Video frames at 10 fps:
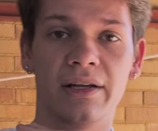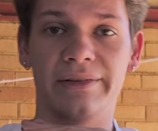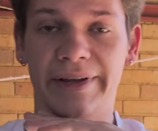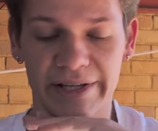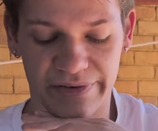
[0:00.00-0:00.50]

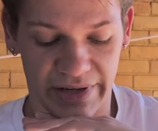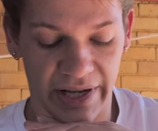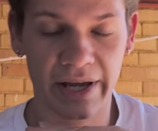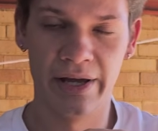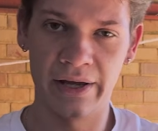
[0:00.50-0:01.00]
then it's fine.
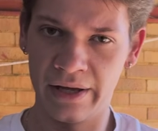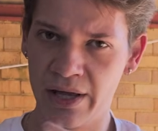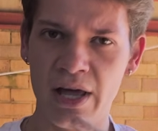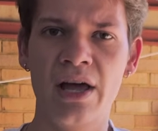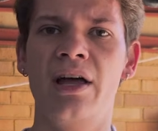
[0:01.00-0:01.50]

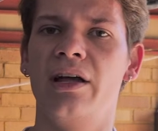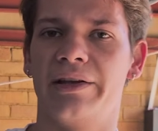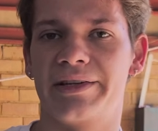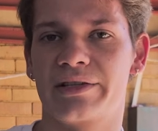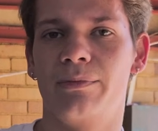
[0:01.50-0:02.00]

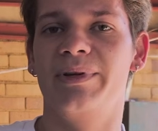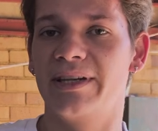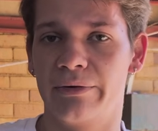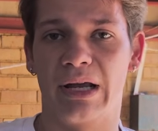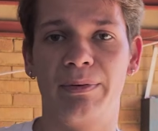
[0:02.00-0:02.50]
That's a complete
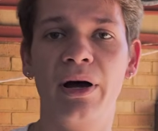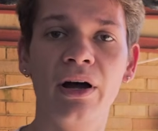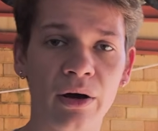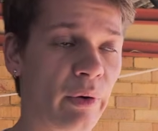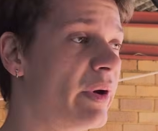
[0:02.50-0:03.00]
rep.
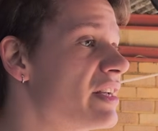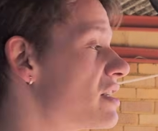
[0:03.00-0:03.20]
On rings